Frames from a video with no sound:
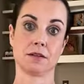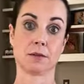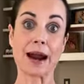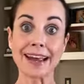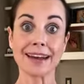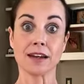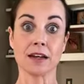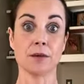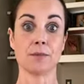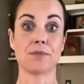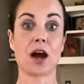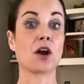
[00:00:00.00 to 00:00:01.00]
Right?
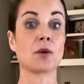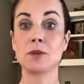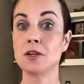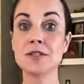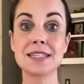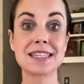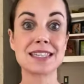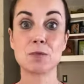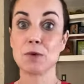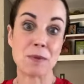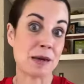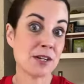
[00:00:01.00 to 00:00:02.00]
Our immune system,
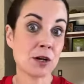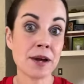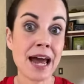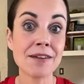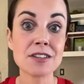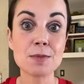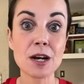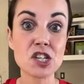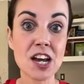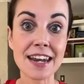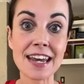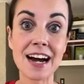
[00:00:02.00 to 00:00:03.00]
we maybe don't have as much
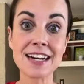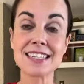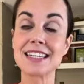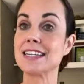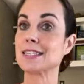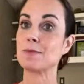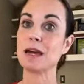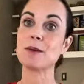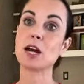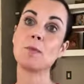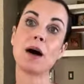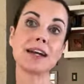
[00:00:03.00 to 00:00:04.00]
antioxidants.
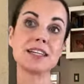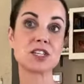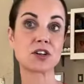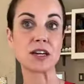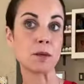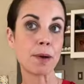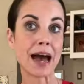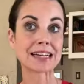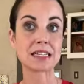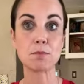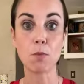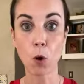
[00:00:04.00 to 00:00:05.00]
Maybe our bodies are
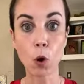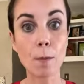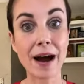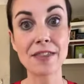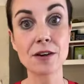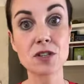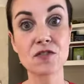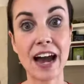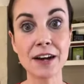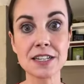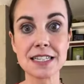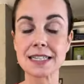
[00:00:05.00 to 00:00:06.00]
impacted more by those
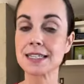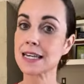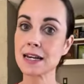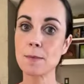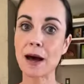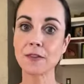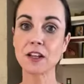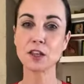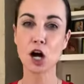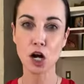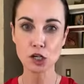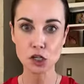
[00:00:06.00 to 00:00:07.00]
viruses. Think about the
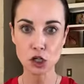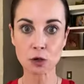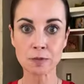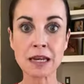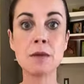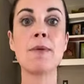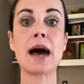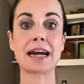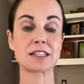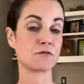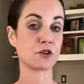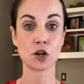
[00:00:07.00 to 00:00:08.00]
long term
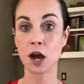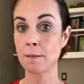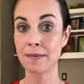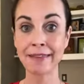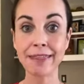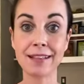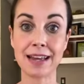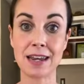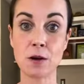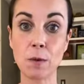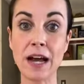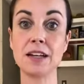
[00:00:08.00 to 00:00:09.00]
impact if you're not
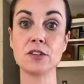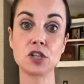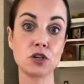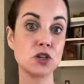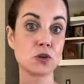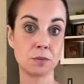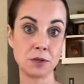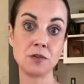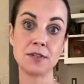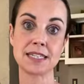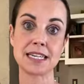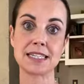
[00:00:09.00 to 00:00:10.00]
methylating well to your
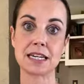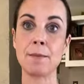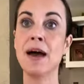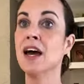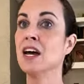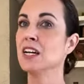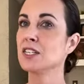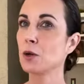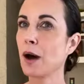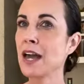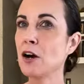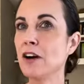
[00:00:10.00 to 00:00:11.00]
immune system. So
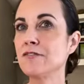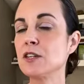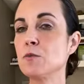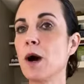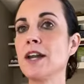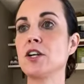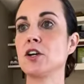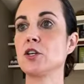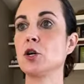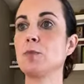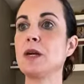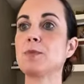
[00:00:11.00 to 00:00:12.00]
I often wonder you
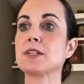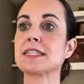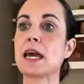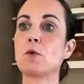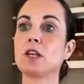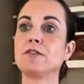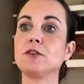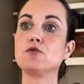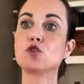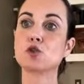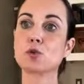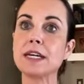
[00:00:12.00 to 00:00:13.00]
know, people say, well, if you
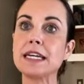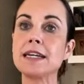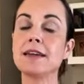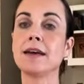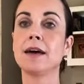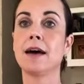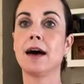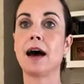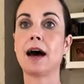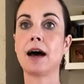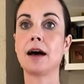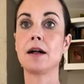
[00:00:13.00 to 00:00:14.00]
treat
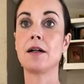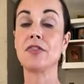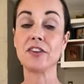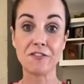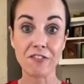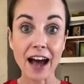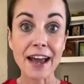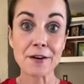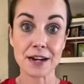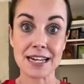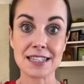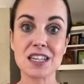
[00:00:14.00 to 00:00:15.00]
uh, the
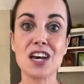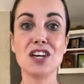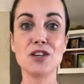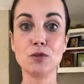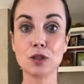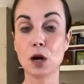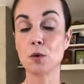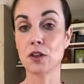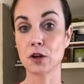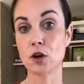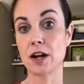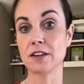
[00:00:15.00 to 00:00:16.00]
virus, you lower
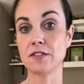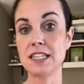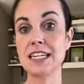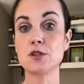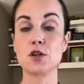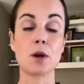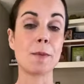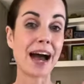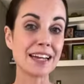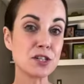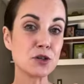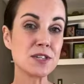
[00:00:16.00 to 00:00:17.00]
the chronic fatigue syndrome.
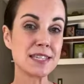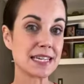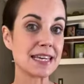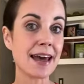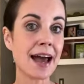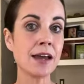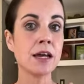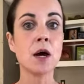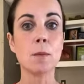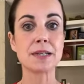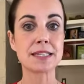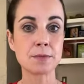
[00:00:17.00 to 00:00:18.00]
I do see that,
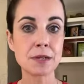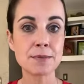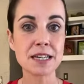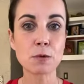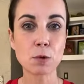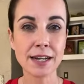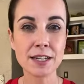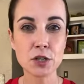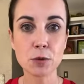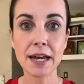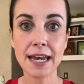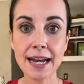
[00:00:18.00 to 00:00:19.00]
but sometimes I run
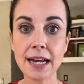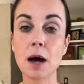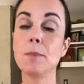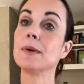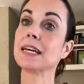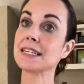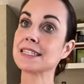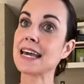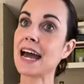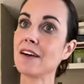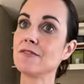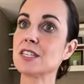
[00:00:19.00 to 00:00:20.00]
into a hiccup because they
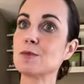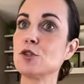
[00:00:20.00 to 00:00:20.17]
have this